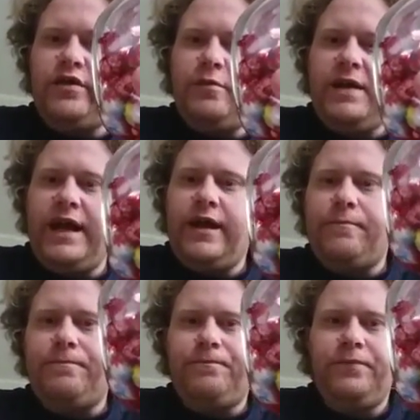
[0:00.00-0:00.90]
to make,
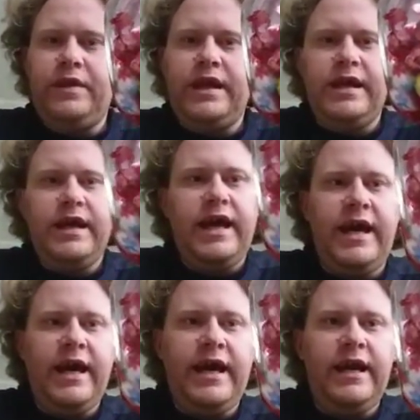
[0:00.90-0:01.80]

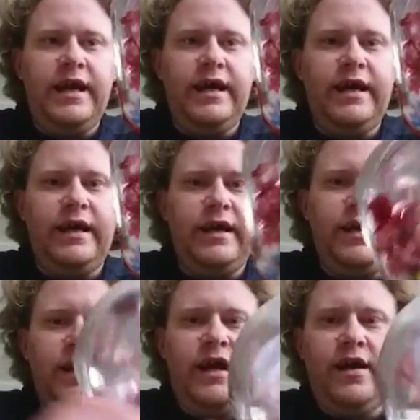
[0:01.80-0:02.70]
and
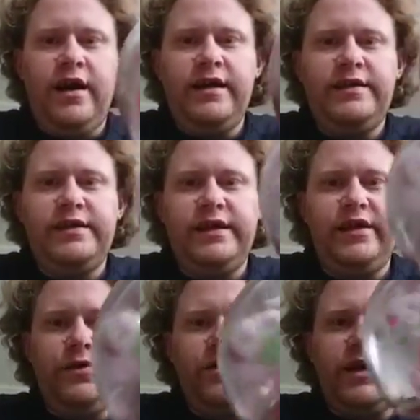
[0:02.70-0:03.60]
I honestly
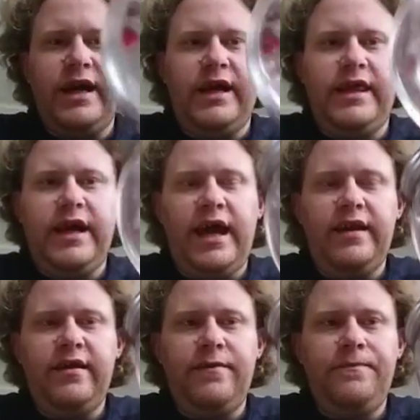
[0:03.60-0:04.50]
don't think
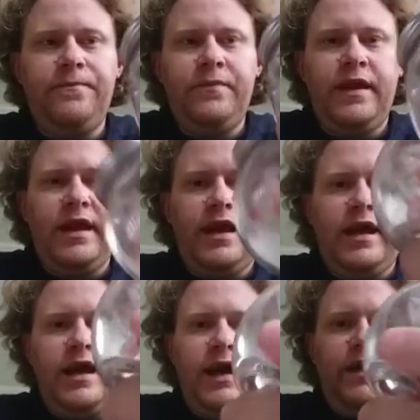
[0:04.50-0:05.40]
that
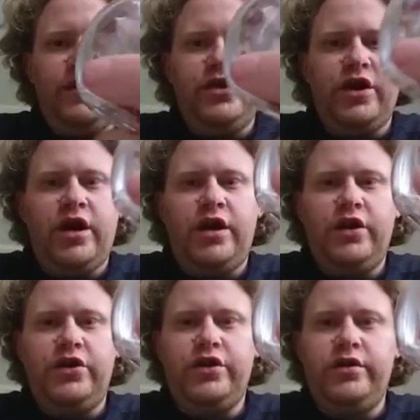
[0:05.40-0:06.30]
I could
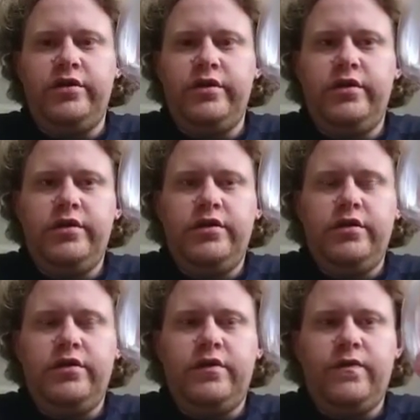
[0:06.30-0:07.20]
charge,
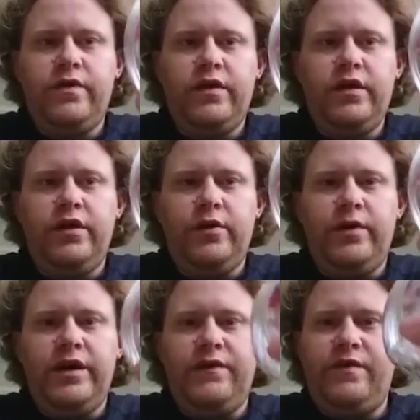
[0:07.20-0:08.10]

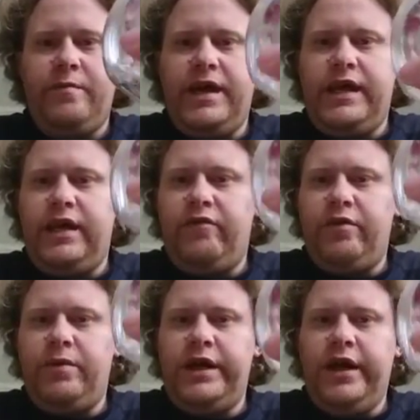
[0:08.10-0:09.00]
enough to make any
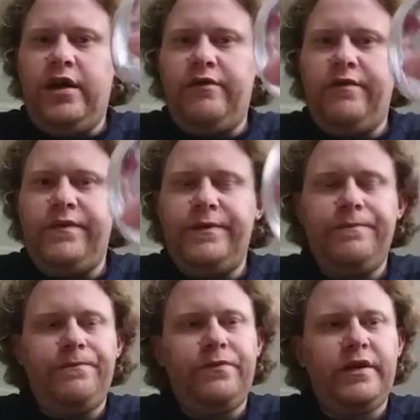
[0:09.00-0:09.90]
real money off of it,
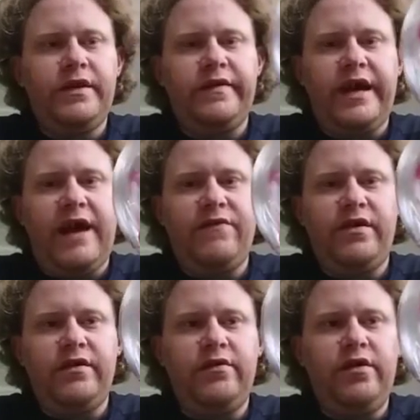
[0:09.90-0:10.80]
because I'd have
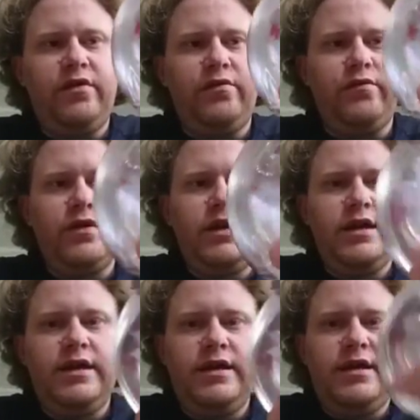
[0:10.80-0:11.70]
to,
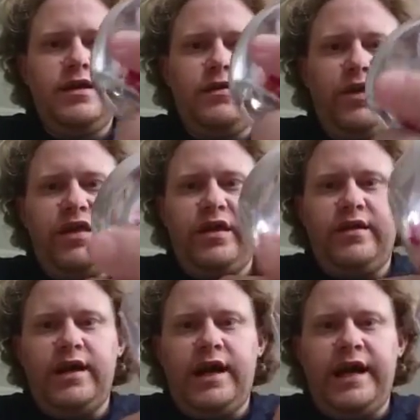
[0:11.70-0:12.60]
with the
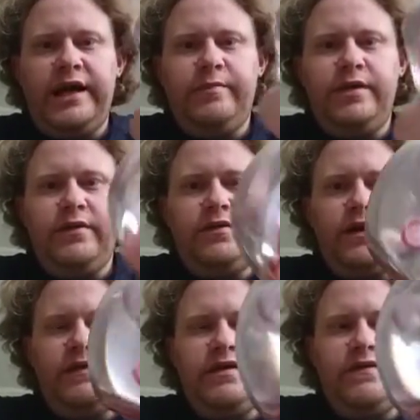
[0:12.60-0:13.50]
time
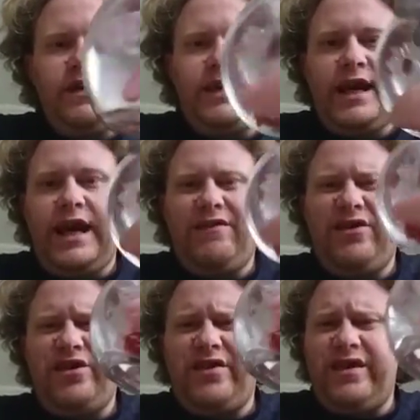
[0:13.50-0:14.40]
and stuff like that, I'd have
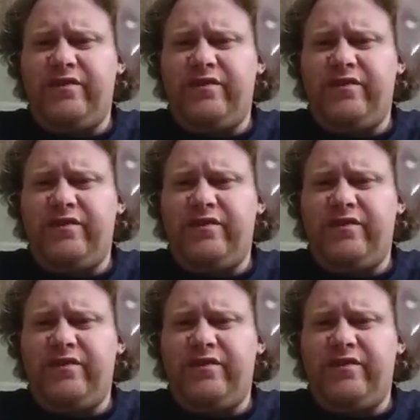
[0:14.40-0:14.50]
to charge